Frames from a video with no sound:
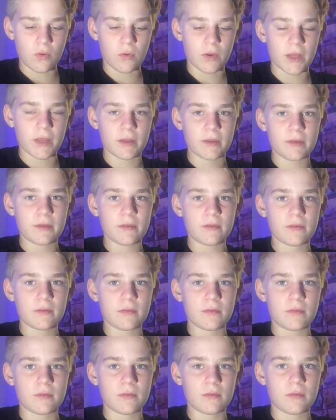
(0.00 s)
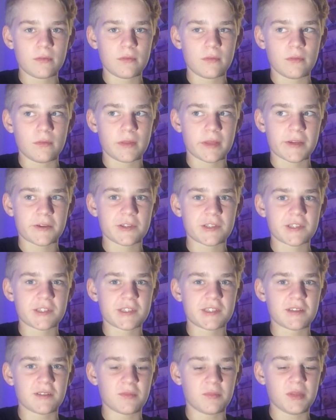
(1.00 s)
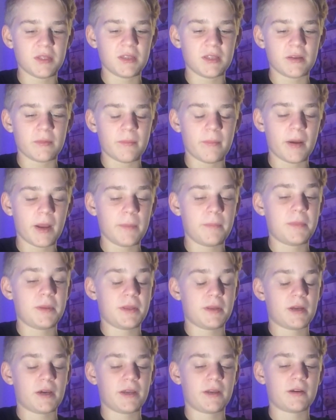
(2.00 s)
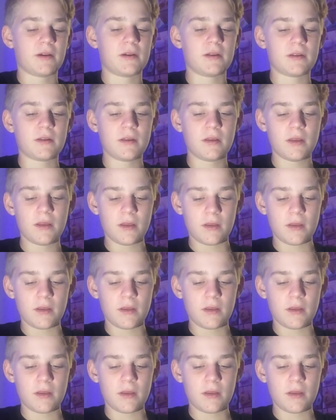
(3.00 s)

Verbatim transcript: Okay, that could still mean there might be an icon.